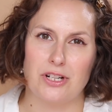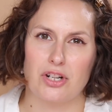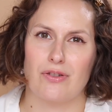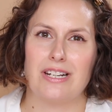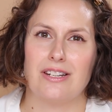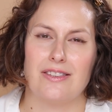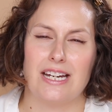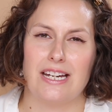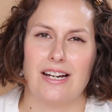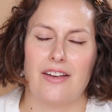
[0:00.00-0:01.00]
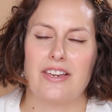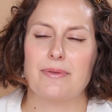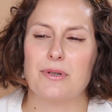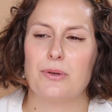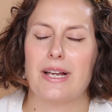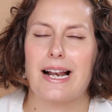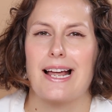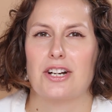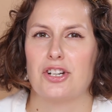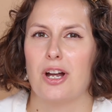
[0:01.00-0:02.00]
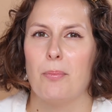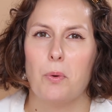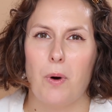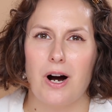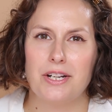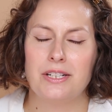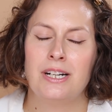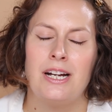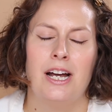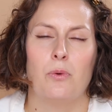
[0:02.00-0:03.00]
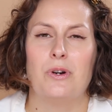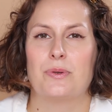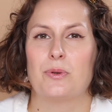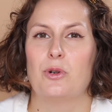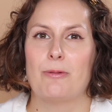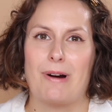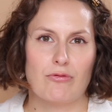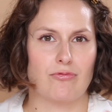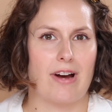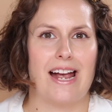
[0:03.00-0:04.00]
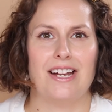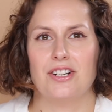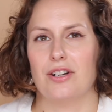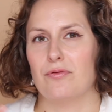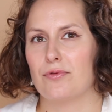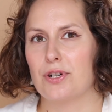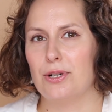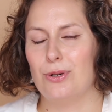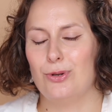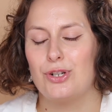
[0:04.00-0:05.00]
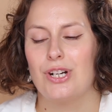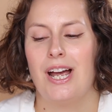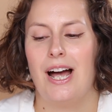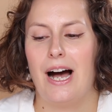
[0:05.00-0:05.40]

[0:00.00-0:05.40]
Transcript: when she created the, I think it was called the Collection Number One, which was all about red and rouge.